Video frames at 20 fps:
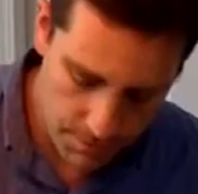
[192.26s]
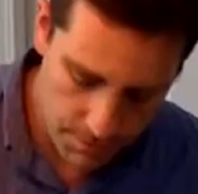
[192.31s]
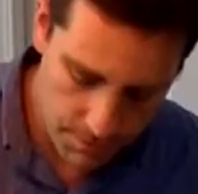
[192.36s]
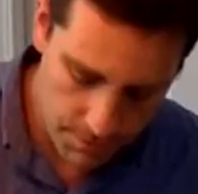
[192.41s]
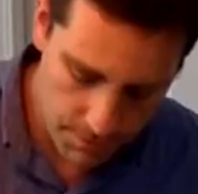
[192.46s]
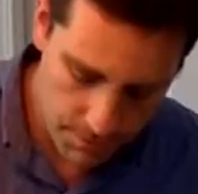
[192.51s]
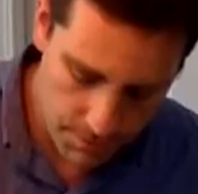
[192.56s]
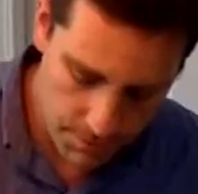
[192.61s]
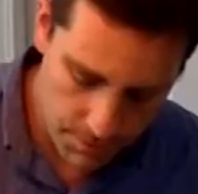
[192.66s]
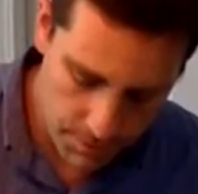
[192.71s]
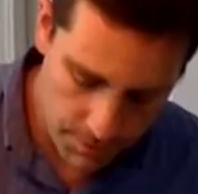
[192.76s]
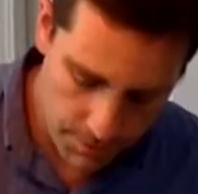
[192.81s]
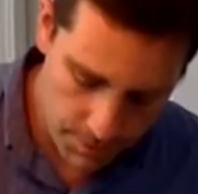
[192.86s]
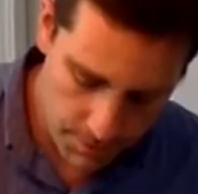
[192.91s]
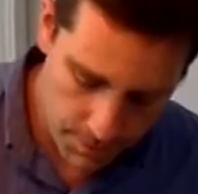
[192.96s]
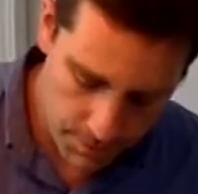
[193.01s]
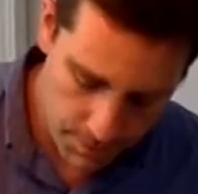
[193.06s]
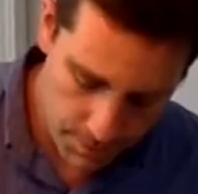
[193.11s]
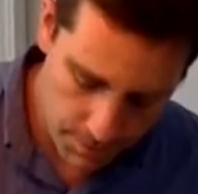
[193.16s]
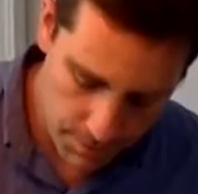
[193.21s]

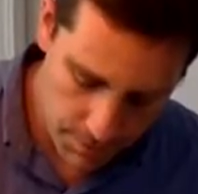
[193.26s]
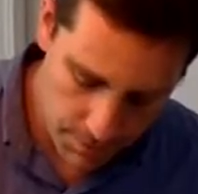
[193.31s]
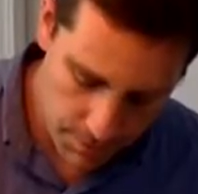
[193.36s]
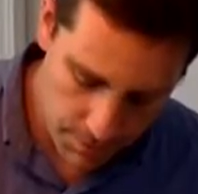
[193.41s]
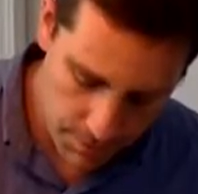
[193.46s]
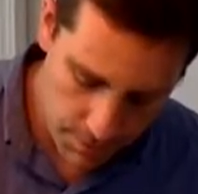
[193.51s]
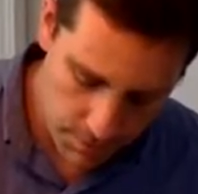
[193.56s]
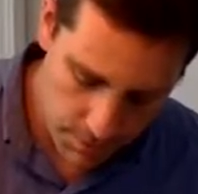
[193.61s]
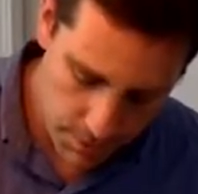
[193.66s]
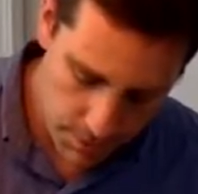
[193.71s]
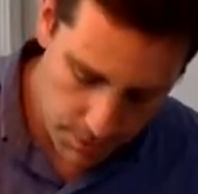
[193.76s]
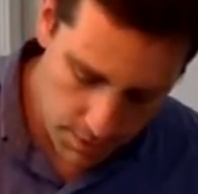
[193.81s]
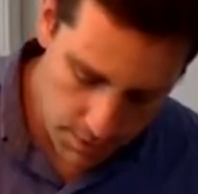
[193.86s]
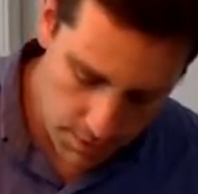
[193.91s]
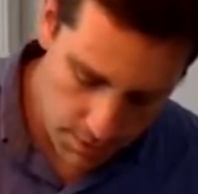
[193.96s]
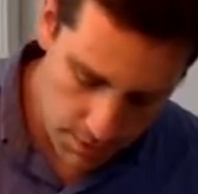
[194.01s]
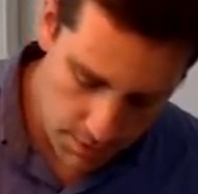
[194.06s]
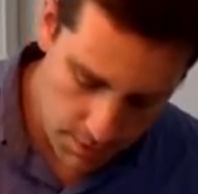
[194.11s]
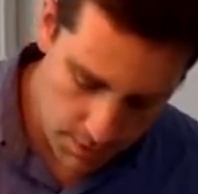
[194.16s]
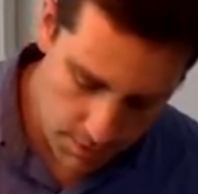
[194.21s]

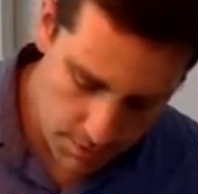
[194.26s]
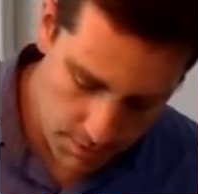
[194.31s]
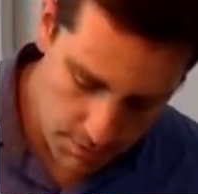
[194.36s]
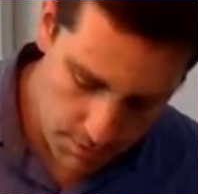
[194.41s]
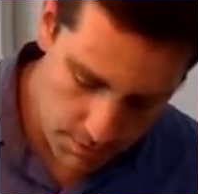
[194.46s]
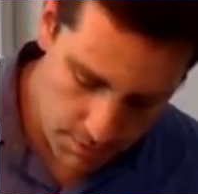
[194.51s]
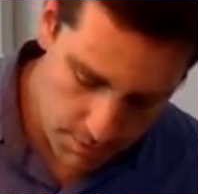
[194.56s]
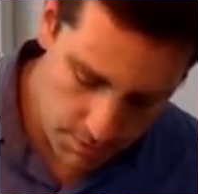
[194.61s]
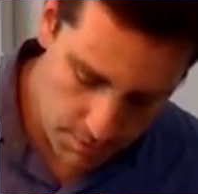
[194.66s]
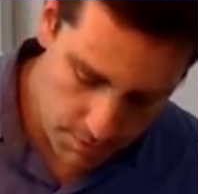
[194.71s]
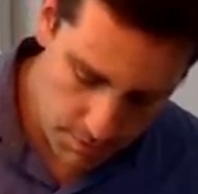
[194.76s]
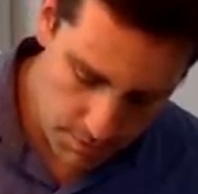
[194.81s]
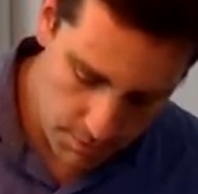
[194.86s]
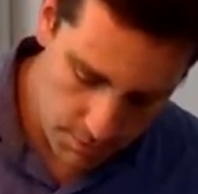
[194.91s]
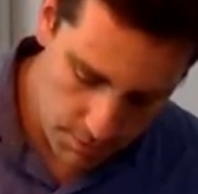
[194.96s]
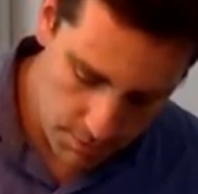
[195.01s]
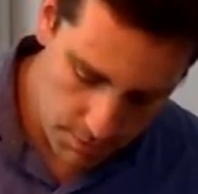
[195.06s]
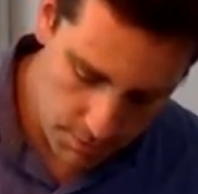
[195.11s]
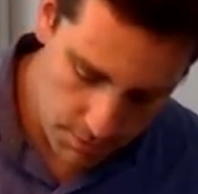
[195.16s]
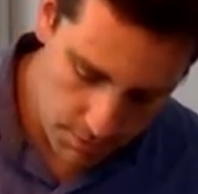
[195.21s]

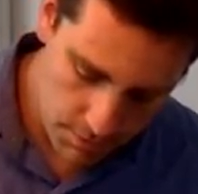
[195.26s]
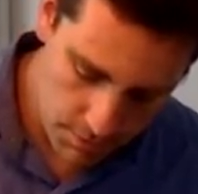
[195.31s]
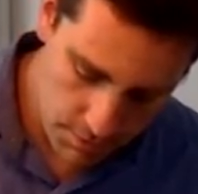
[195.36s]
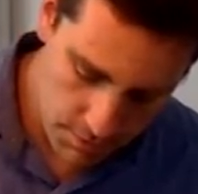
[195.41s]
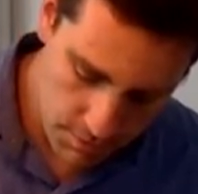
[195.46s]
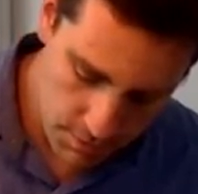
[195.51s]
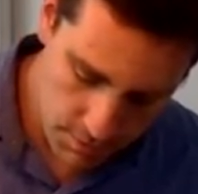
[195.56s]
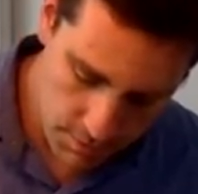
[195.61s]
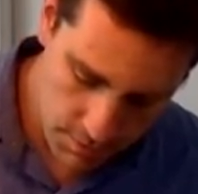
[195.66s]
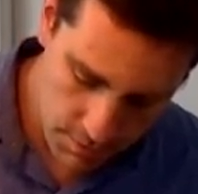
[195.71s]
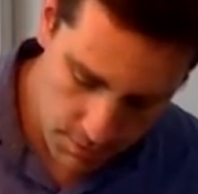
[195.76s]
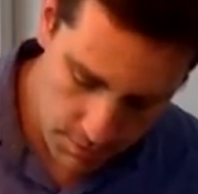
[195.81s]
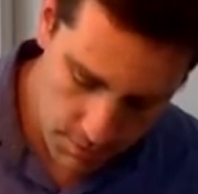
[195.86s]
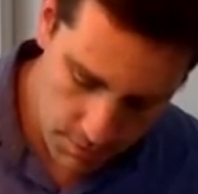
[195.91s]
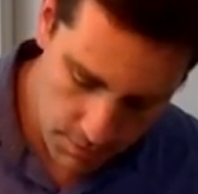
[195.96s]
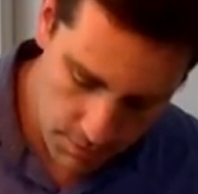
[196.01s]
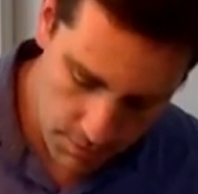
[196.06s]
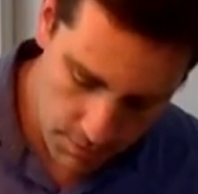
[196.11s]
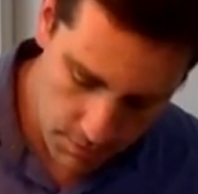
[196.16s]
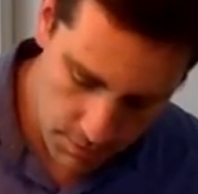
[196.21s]

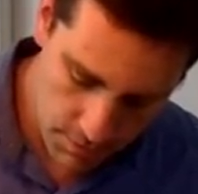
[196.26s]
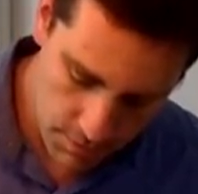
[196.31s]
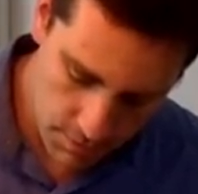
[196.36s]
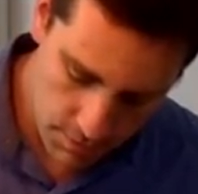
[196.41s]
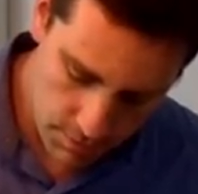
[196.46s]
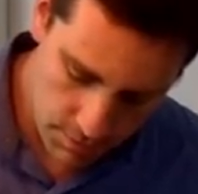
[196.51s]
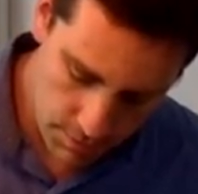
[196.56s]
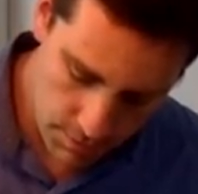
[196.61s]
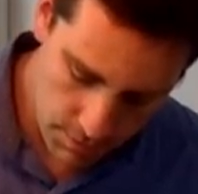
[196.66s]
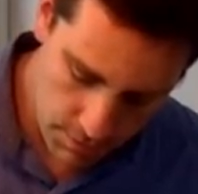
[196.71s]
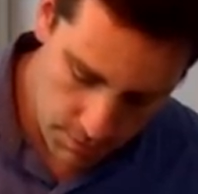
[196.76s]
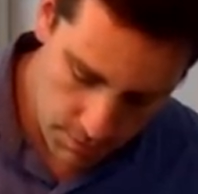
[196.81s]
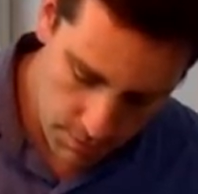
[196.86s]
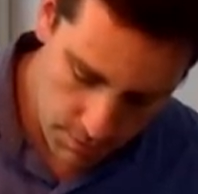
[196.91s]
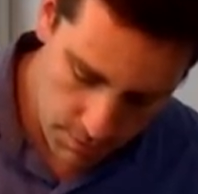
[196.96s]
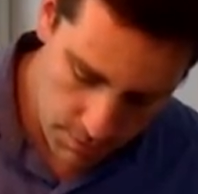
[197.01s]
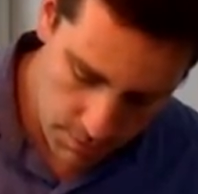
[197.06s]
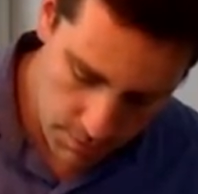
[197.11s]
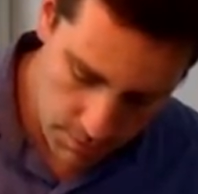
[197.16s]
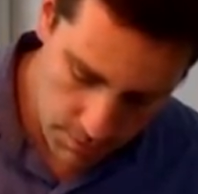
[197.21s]

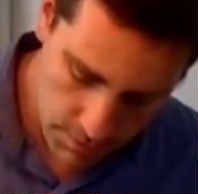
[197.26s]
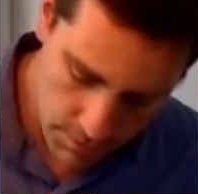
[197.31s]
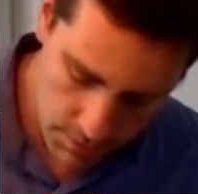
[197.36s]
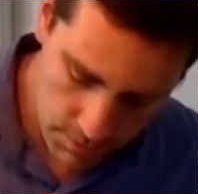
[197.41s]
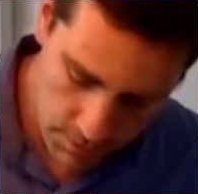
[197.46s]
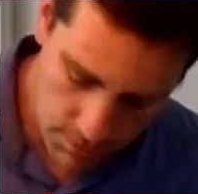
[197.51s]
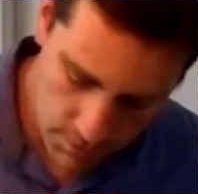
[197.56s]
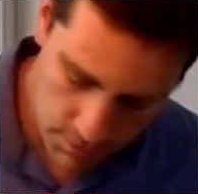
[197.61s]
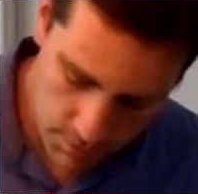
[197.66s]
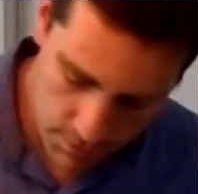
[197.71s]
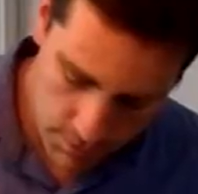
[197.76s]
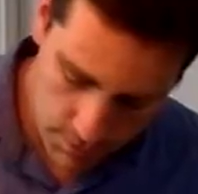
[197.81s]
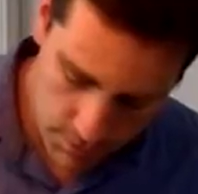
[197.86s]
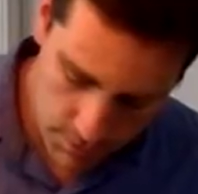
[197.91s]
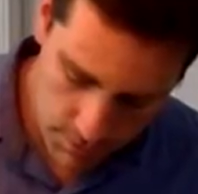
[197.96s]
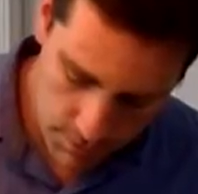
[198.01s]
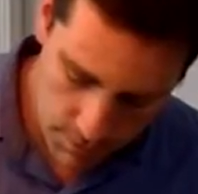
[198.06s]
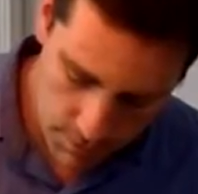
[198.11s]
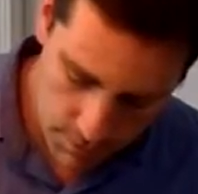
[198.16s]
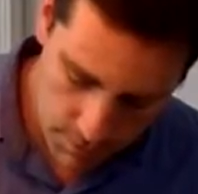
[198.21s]

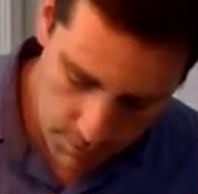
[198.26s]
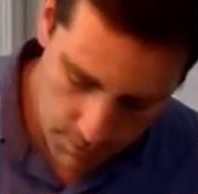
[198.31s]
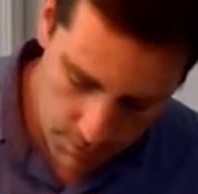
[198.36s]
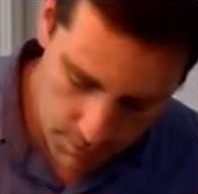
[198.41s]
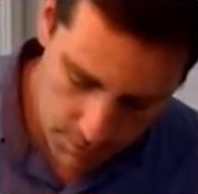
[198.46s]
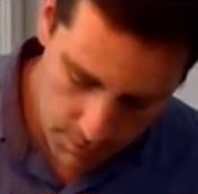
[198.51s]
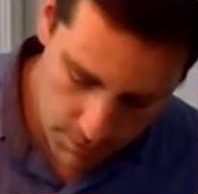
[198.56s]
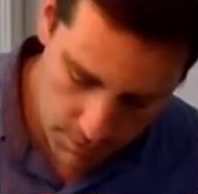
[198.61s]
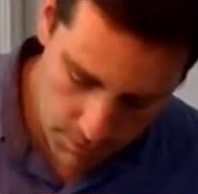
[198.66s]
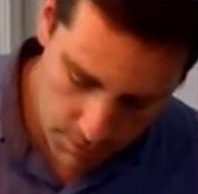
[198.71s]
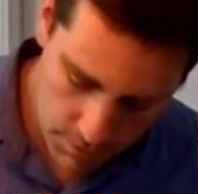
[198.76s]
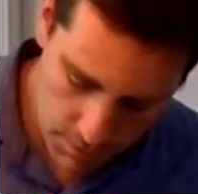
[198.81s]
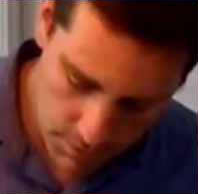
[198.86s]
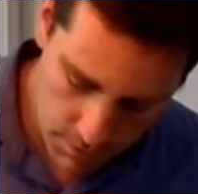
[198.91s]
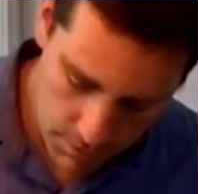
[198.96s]
(no one is talking)